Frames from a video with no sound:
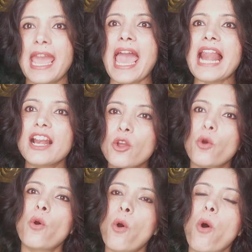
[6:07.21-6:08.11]

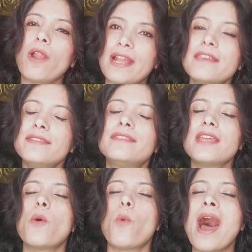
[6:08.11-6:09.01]
Alcohol is
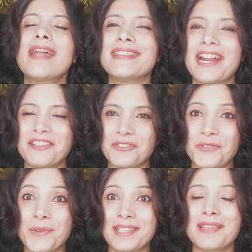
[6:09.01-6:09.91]
the one that is
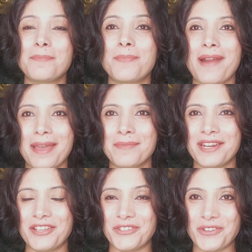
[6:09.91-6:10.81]
doing the
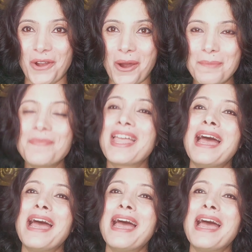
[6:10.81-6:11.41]
primary job.